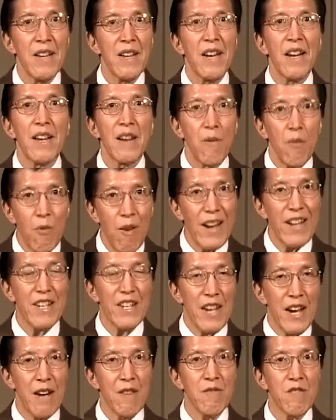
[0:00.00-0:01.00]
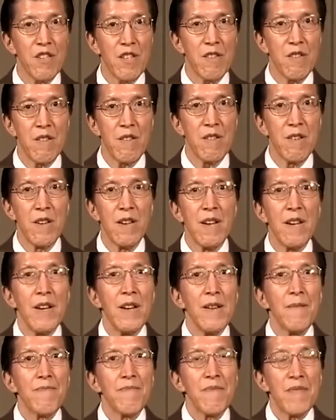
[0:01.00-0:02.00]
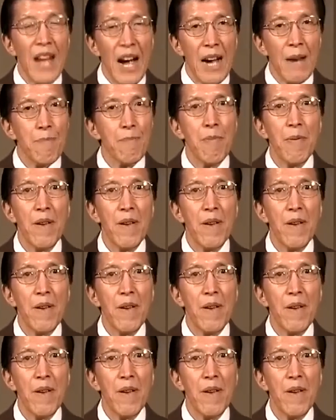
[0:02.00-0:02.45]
and a white counselor. That